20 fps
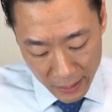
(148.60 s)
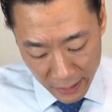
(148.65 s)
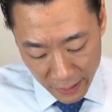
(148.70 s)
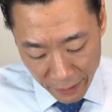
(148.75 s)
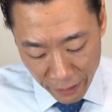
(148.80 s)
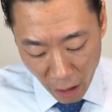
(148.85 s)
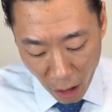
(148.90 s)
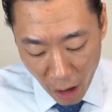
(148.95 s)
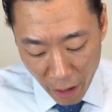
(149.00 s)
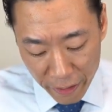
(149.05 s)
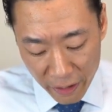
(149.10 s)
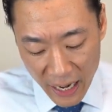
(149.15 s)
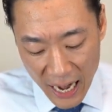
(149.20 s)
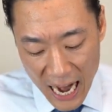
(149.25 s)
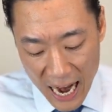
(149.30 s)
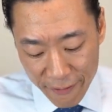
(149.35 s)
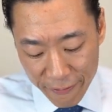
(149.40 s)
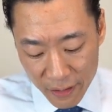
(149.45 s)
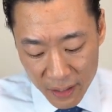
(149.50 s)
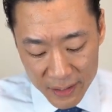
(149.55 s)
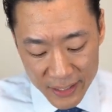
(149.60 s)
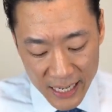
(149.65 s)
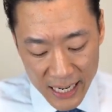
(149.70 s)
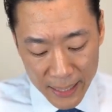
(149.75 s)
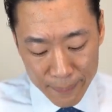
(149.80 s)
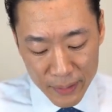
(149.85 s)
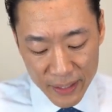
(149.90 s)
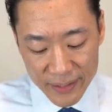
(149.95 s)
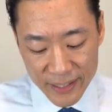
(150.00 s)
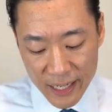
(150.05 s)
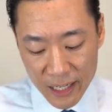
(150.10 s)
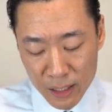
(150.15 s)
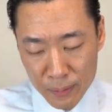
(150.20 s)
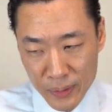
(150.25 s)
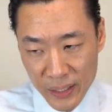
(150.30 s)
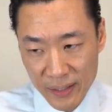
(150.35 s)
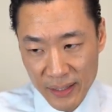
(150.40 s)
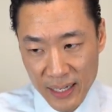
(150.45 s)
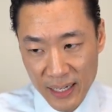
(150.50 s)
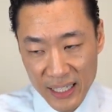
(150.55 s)
The other half of the time, they tell
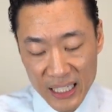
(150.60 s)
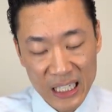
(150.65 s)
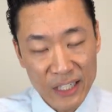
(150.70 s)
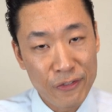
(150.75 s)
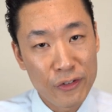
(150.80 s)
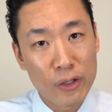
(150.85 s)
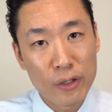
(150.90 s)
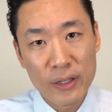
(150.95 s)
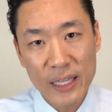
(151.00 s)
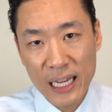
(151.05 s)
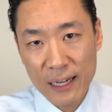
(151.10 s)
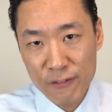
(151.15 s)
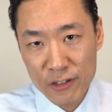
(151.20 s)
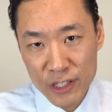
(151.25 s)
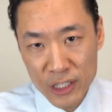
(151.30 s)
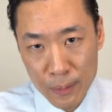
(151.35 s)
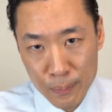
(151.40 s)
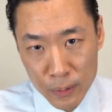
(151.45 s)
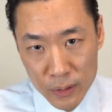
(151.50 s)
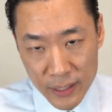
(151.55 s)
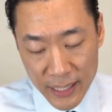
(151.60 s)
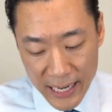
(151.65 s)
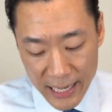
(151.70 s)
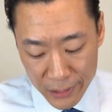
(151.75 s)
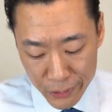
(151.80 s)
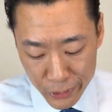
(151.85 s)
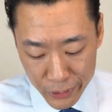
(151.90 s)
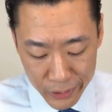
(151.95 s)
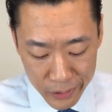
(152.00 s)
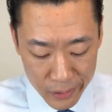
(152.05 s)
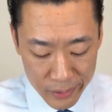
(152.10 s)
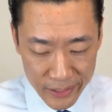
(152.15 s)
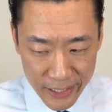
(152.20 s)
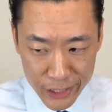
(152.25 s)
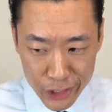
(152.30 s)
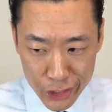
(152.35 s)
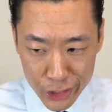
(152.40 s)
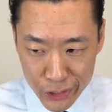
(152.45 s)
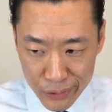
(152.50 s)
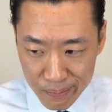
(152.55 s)
me that even though they have a simple tax return,
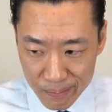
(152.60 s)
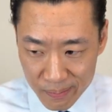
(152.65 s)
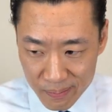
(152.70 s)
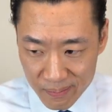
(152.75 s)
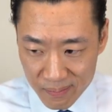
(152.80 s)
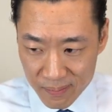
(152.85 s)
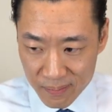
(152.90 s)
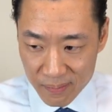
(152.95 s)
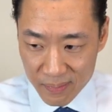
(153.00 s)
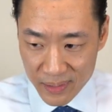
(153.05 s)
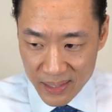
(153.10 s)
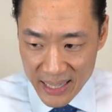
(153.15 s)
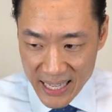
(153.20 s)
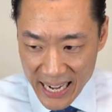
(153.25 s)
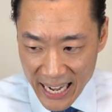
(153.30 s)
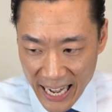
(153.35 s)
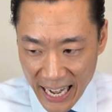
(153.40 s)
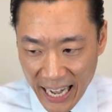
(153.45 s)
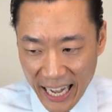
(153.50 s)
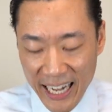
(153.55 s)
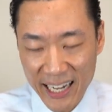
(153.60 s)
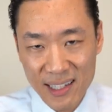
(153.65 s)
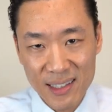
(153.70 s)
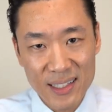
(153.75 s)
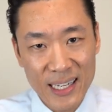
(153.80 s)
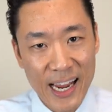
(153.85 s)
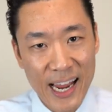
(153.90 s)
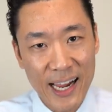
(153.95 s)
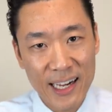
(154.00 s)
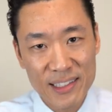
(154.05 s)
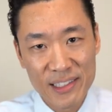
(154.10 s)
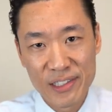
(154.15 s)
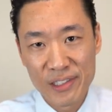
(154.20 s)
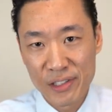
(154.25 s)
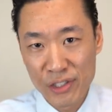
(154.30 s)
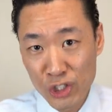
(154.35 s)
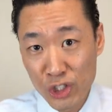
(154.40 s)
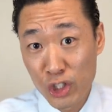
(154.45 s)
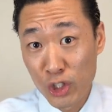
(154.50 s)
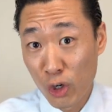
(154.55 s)
they hate
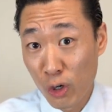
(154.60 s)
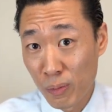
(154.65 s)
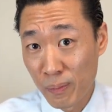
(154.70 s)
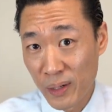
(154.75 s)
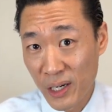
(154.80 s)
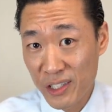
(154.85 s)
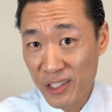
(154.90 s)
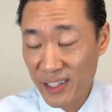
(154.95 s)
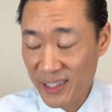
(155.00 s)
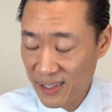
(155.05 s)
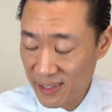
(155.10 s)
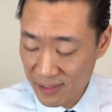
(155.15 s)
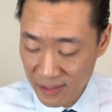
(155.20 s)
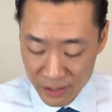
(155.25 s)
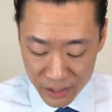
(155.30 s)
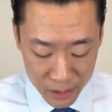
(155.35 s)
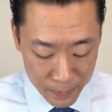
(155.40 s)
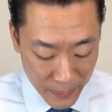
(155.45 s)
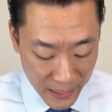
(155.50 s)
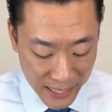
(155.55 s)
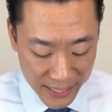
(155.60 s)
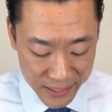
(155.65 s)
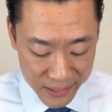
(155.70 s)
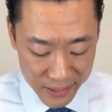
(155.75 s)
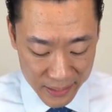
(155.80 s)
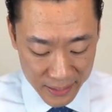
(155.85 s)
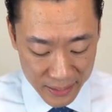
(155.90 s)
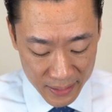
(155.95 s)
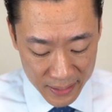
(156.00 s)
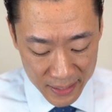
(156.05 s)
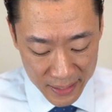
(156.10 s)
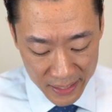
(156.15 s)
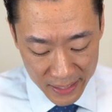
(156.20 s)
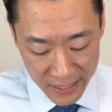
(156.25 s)
taxes so much, like they despise it,